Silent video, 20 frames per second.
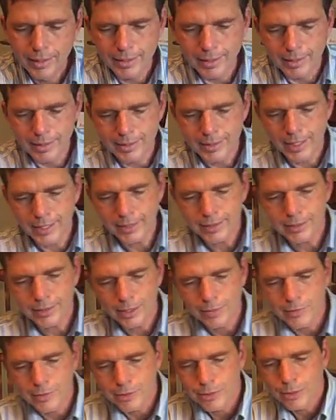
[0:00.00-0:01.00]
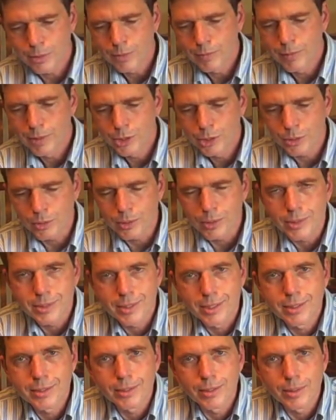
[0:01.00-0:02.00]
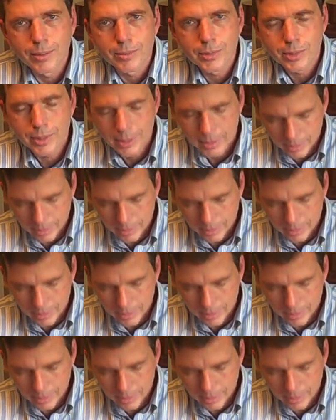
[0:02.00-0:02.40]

The second of the two visual systems